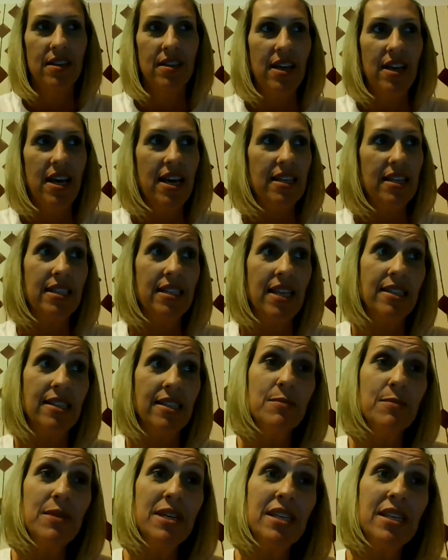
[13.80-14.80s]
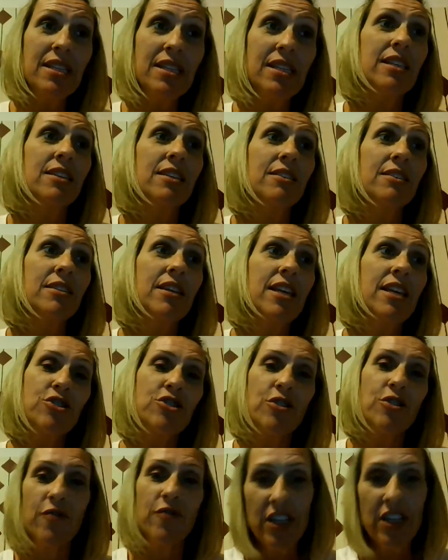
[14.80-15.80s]
assessment,
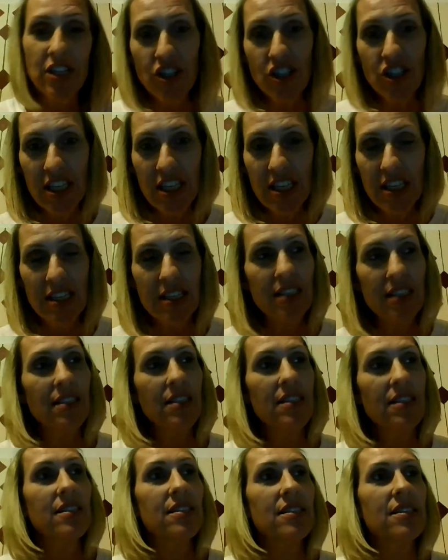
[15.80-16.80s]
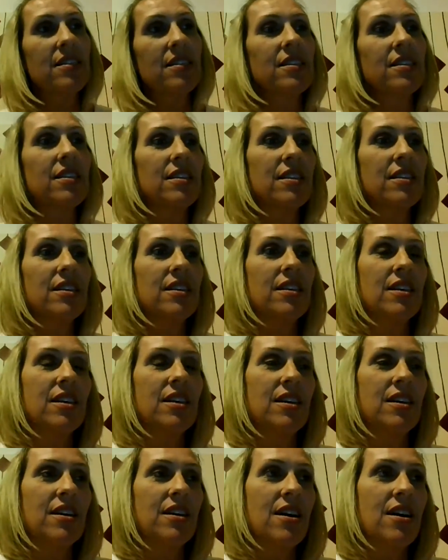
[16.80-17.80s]
interventions,
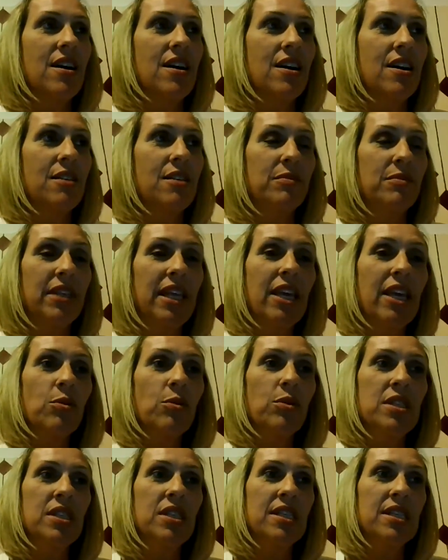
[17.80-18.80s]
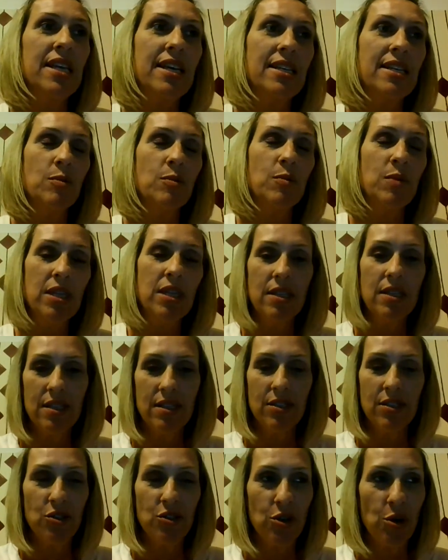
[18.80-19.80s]
language assessments,
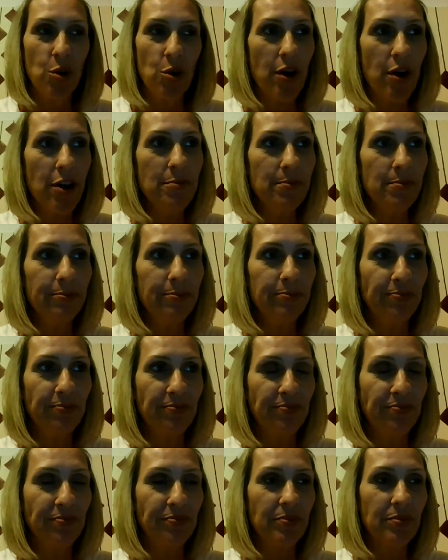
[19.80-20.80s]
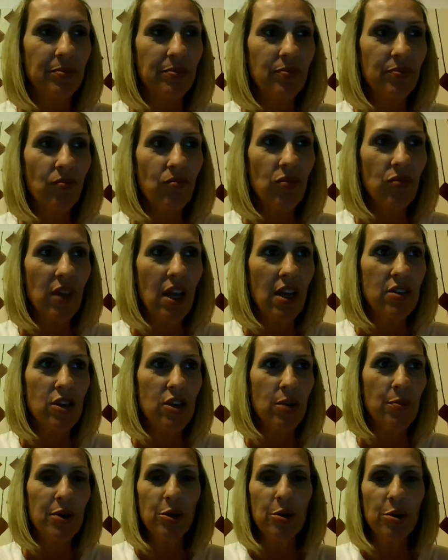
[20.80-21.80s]
and so on. So
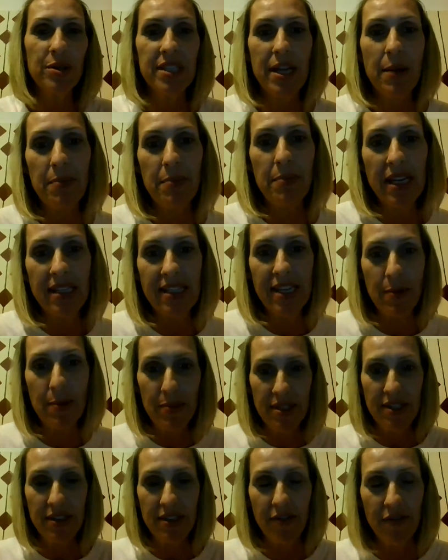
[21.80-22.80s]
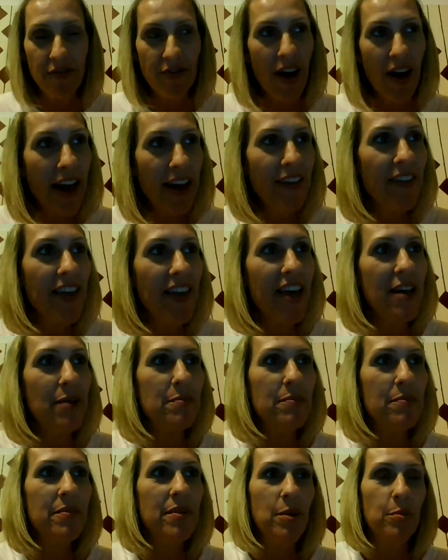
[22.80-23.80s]
I'm going to go step by step and define
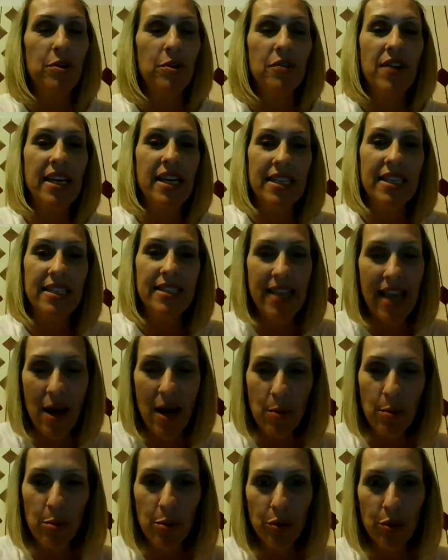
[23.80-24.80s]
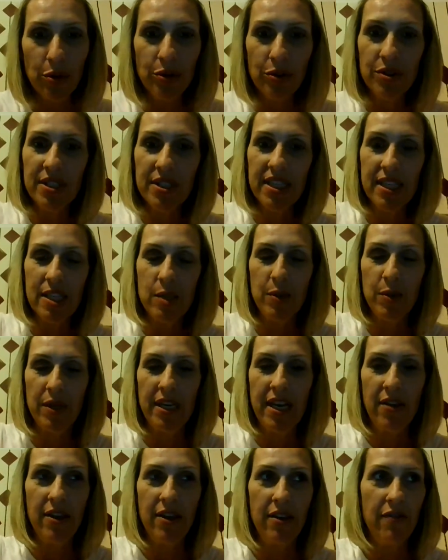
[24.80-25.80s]
them, provide examples, explain
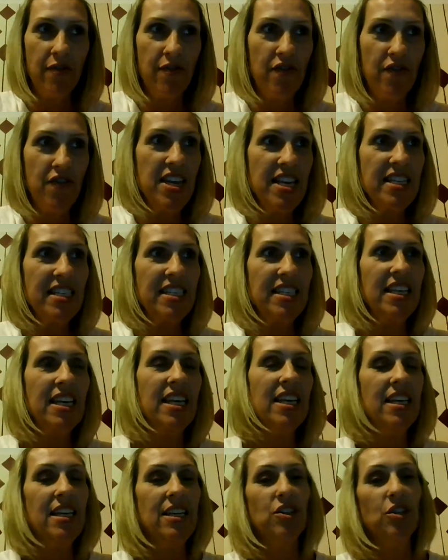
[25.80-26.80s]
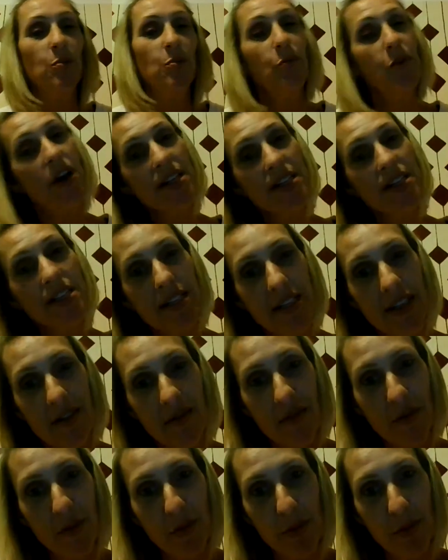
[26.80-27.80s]
how they fit into the process
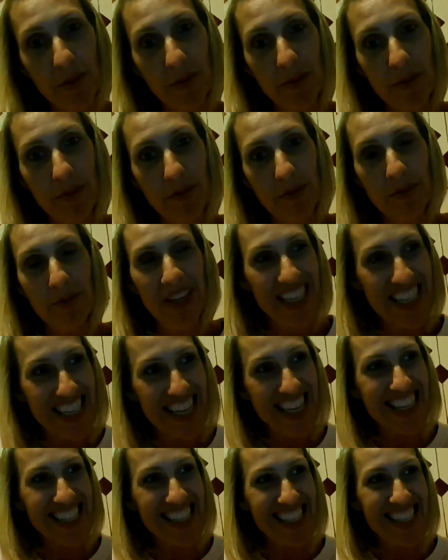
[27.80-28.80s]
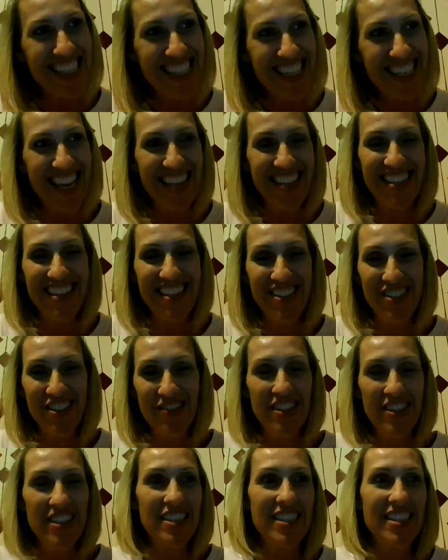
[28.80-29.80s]
of remediation and
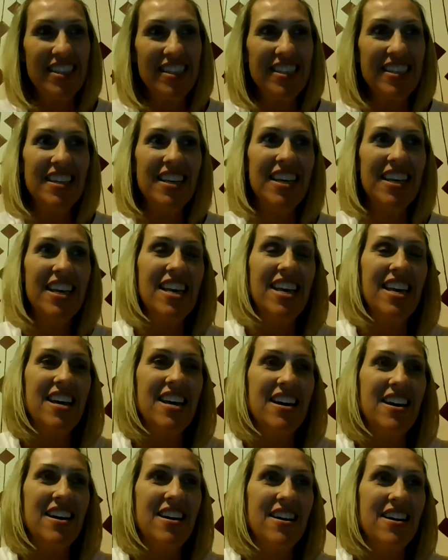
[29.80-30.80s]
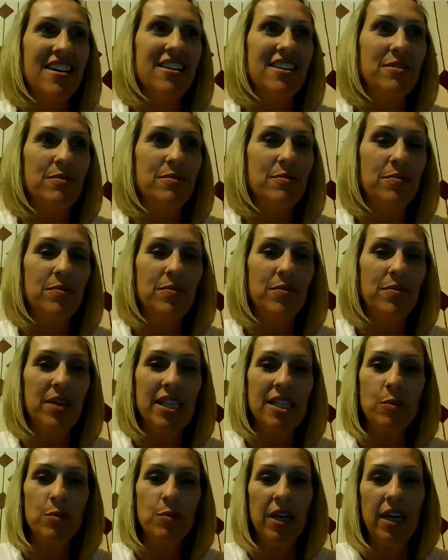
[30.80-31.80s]
intervention,
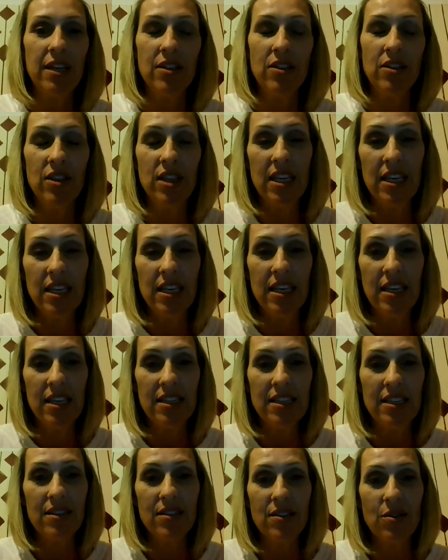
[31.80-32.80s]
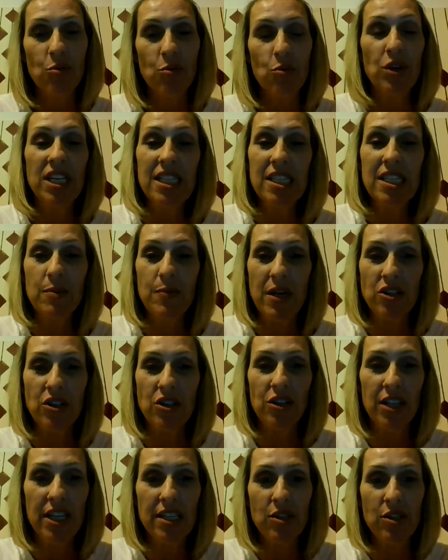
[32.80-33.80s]
explain the reading
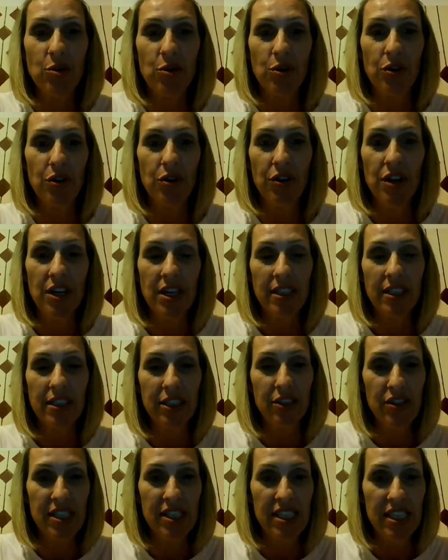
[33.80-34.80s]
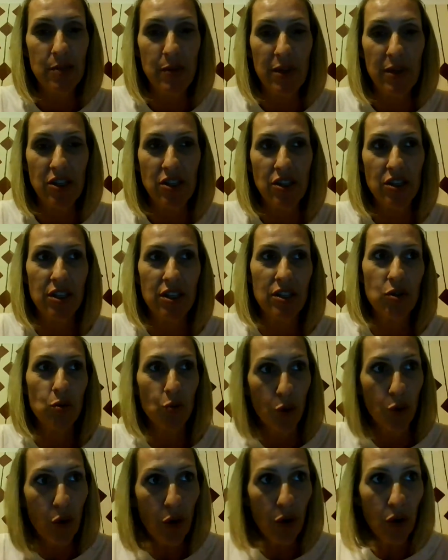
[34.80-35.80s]
specialist or literacy specialist
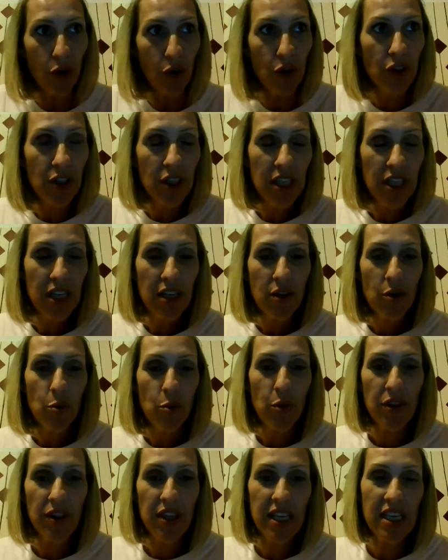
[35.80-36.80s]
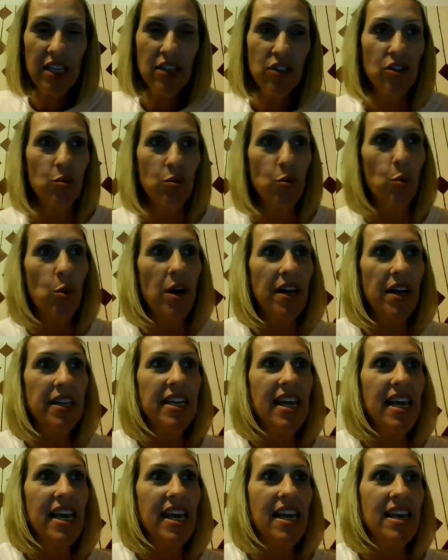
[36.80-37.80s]
role with each
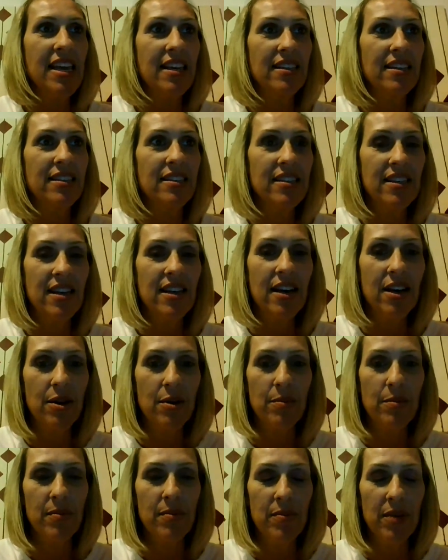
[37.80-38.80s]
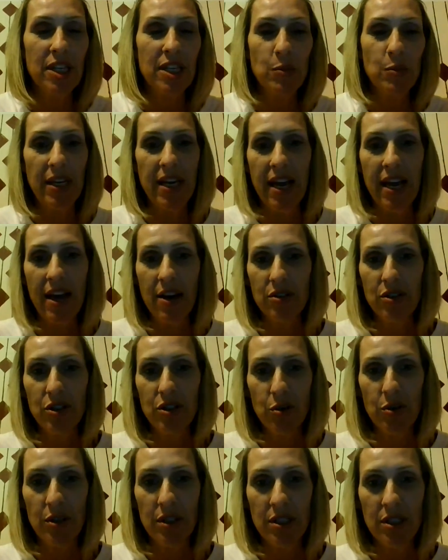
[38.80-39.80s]
one, and explain how
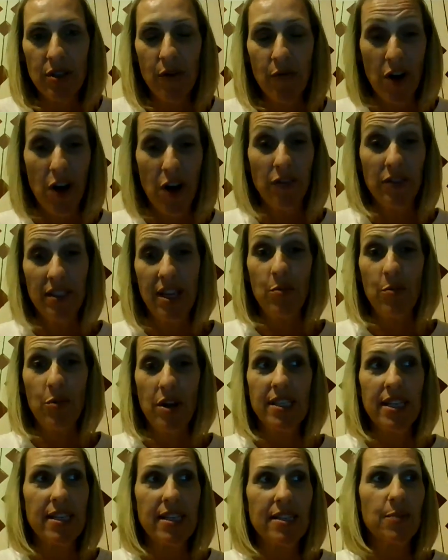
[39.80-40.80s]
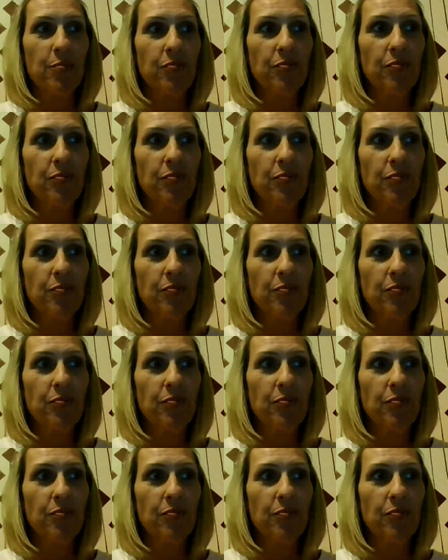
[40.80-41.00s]
students are involved in that process.